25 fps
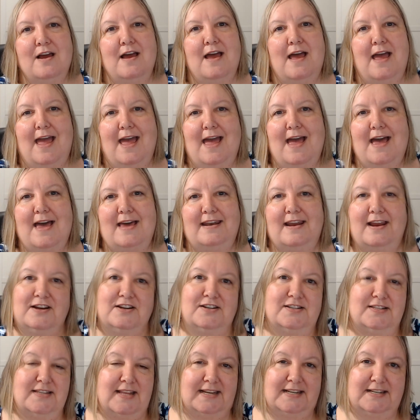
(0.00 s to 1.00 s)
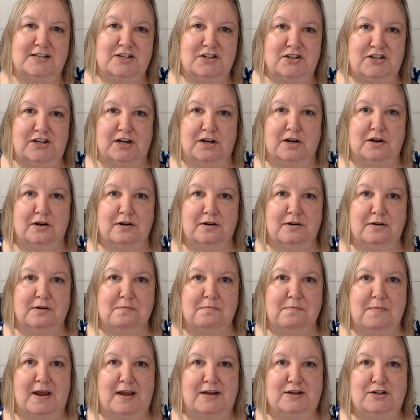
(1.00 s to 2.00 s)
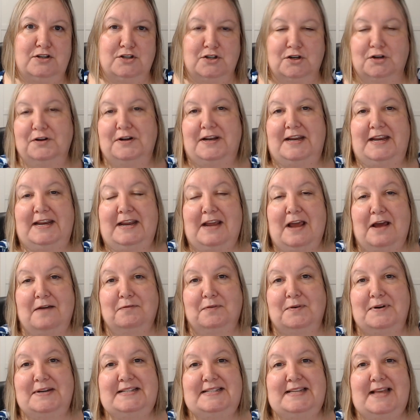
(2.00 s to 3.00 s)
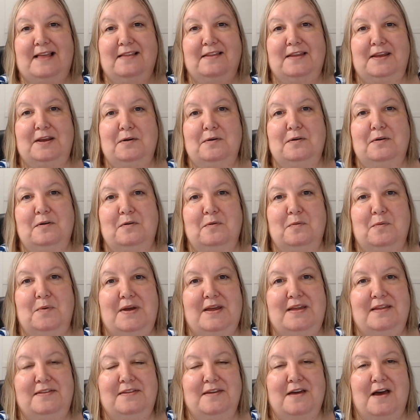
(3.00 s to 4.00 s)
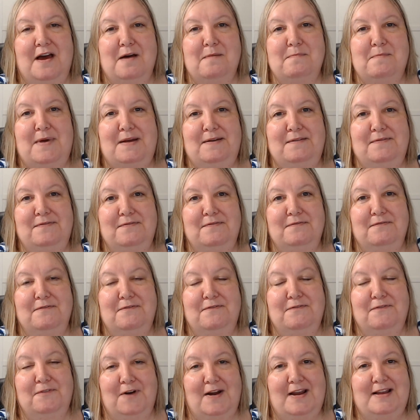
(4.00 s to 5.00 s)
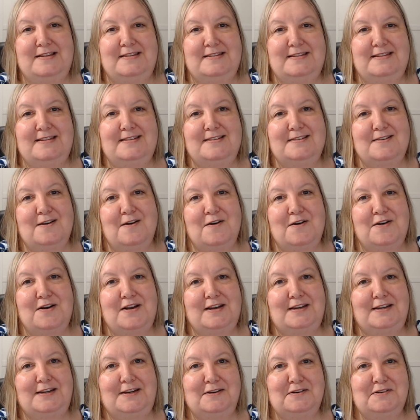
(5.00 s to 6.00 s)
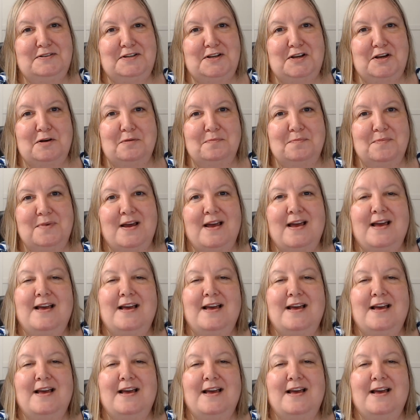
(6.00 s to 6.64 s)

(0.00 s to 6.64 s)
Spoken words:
and I just like to share my journey of reselling with my friends on YouTube.